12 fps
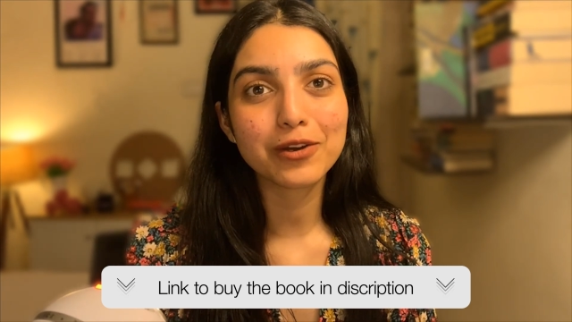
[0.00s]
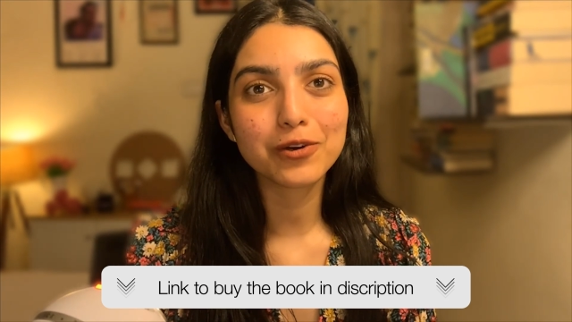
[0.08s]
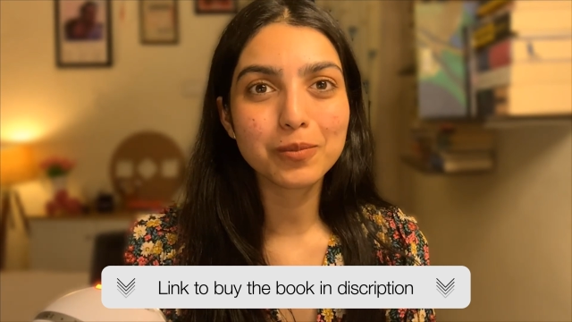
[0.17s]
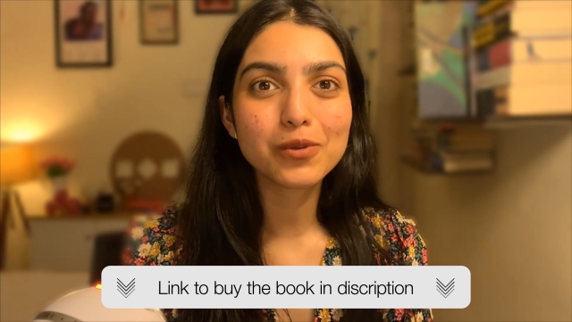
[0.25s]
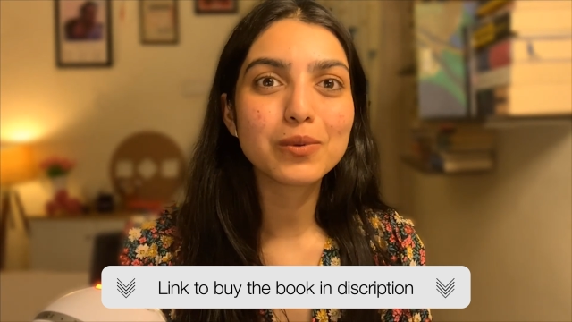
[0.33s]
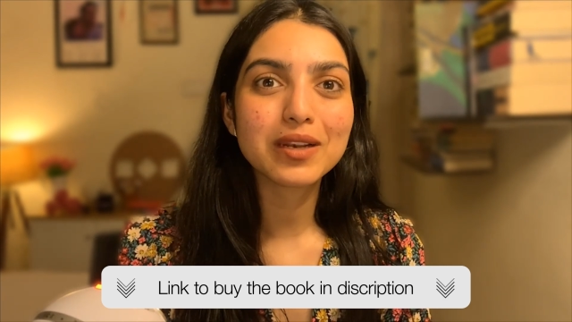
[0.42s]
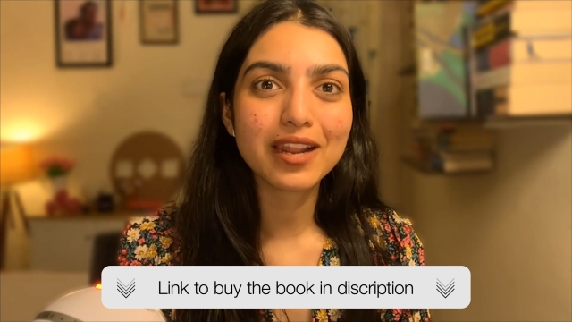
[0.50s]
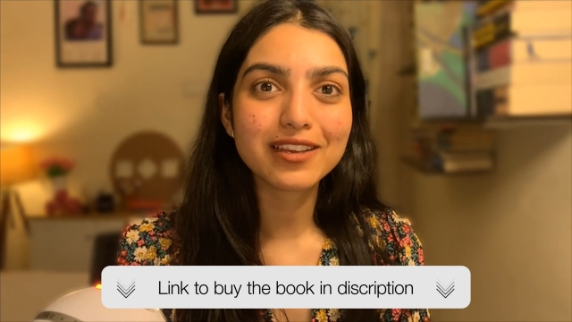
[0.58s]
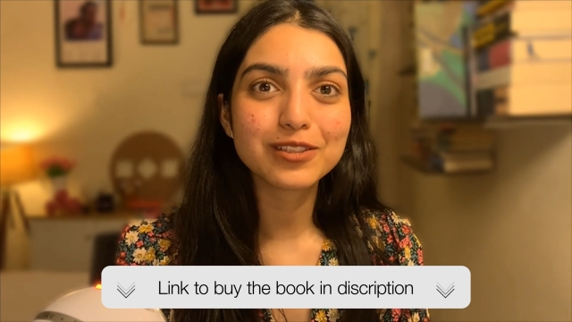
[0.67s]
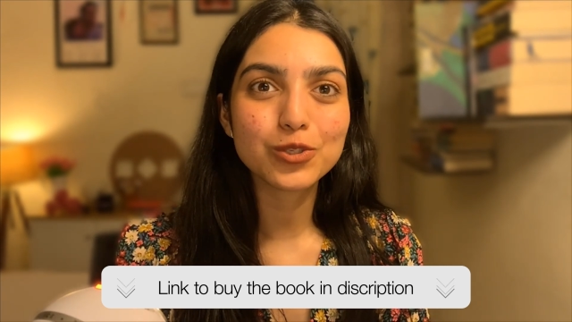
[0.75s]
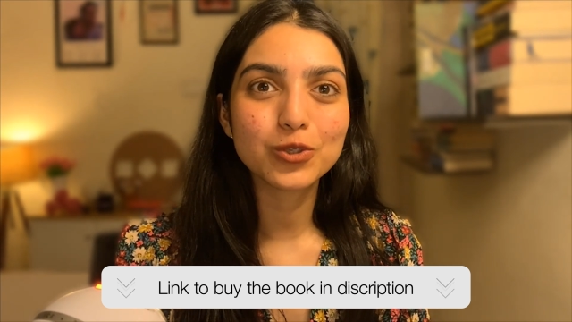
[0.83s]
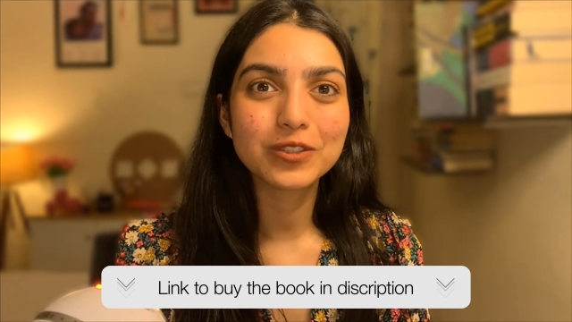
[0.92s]
I hope you will
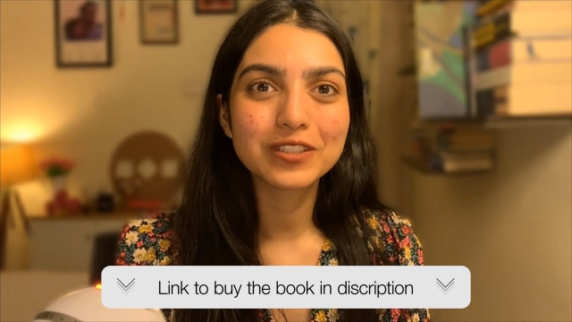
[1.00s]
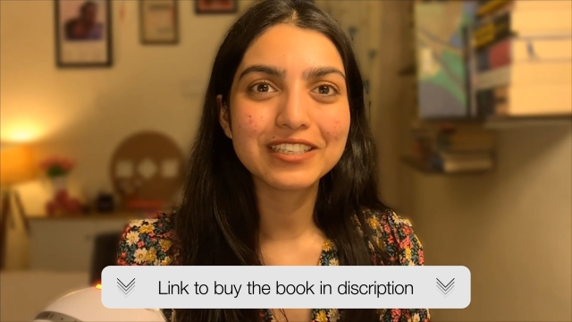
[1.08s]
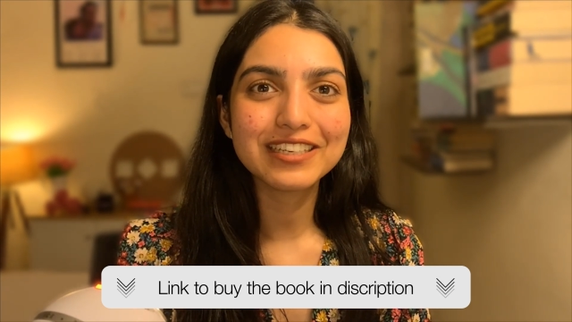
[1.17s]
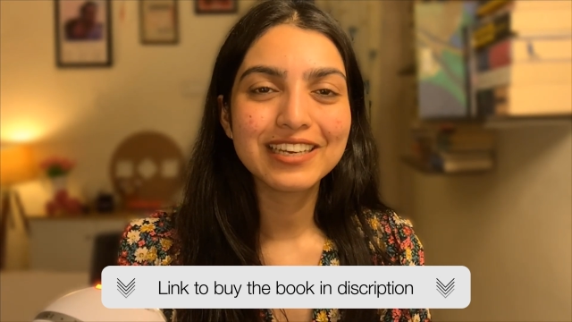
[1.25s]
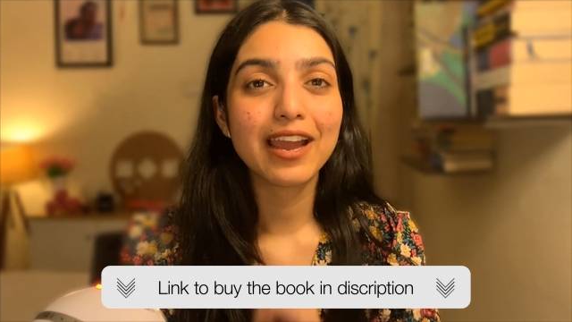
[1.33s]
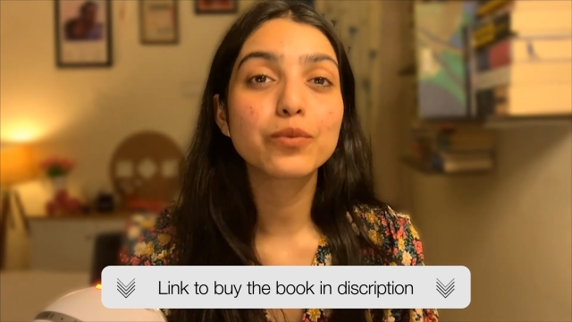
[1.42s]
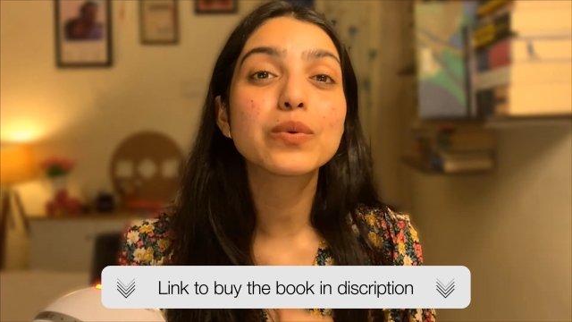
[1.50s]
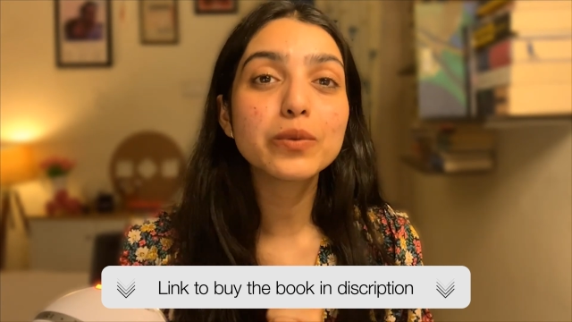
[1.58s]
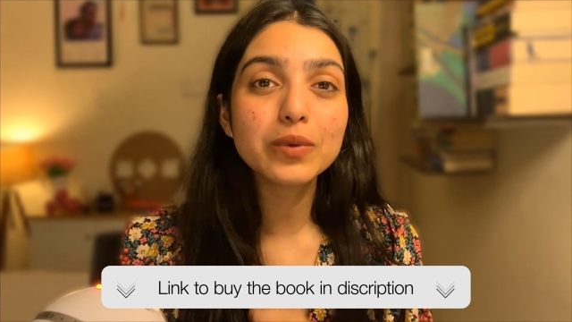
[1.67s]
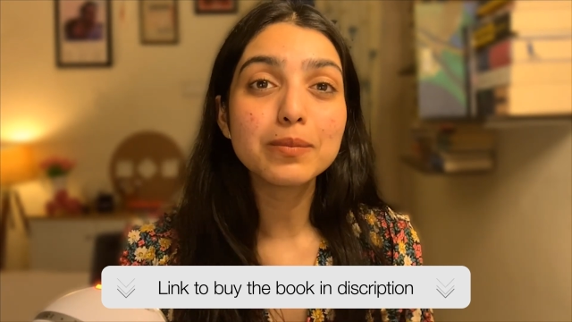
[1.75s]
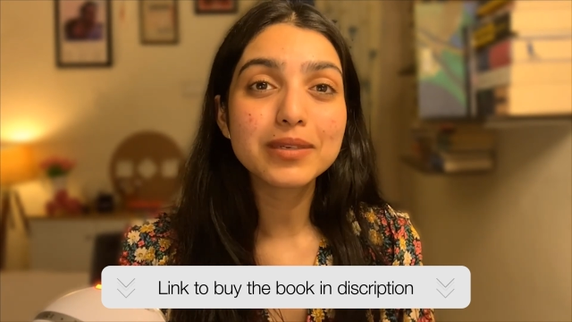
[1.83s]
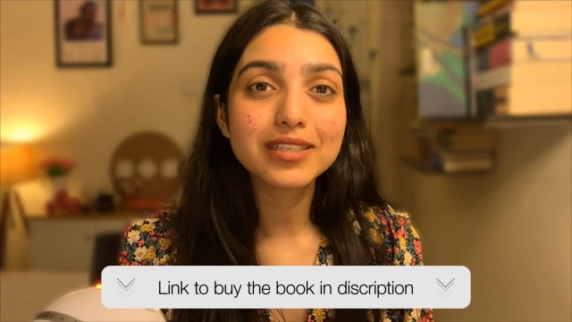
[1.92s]
like the journey. And
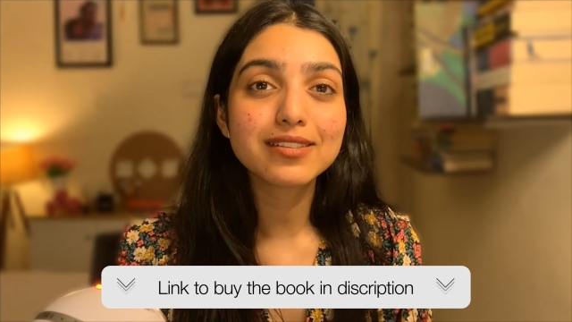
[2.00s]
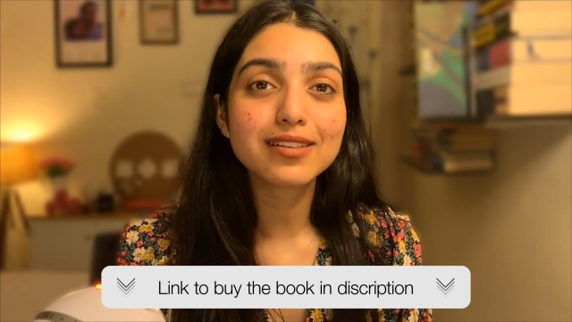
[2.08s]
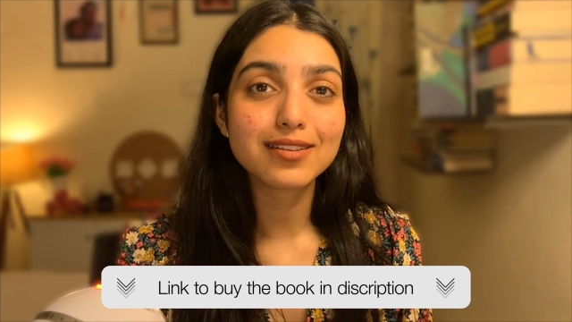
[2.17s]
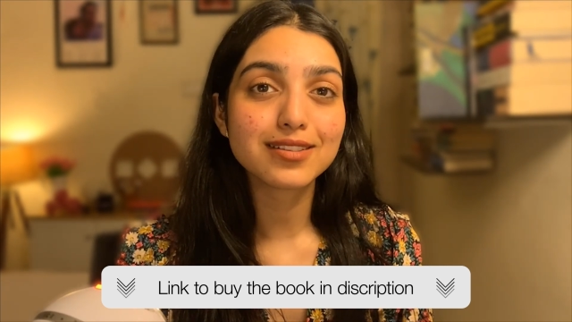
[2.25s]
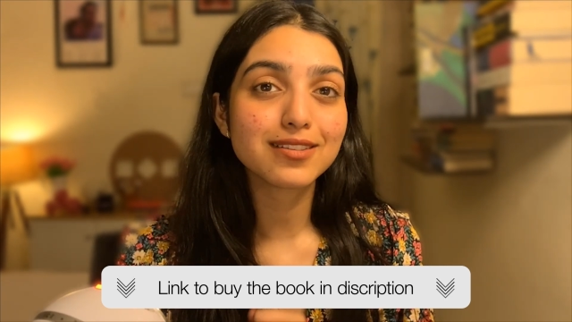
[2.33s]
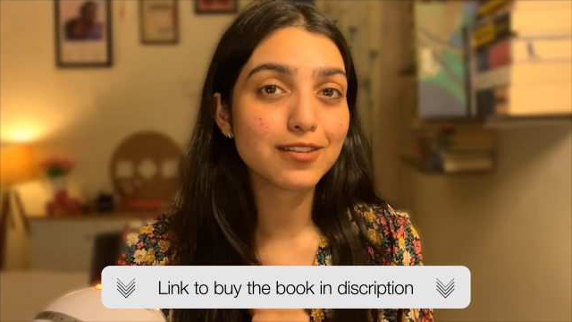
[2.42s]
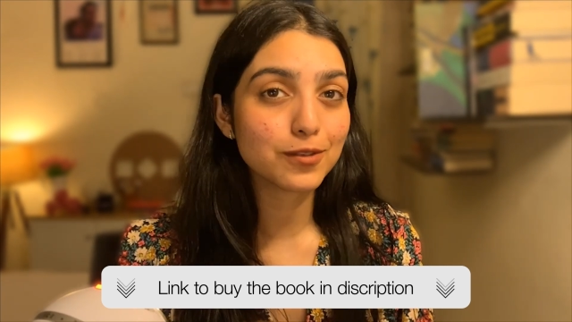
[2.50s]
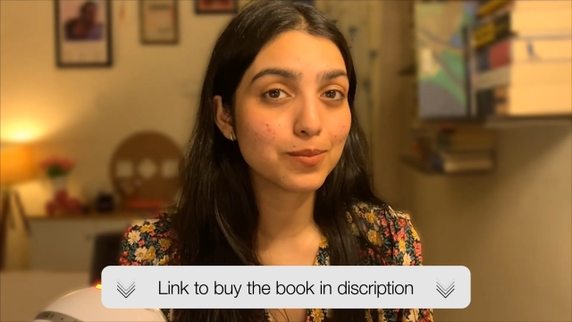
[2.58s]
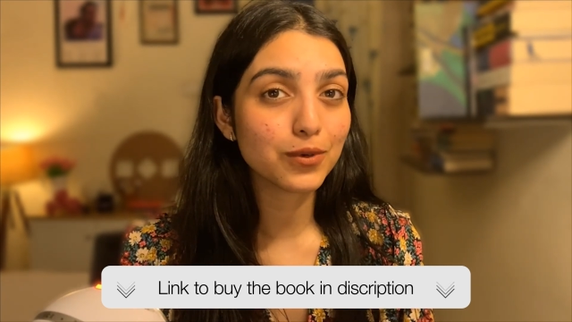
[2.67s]
we will be discussing this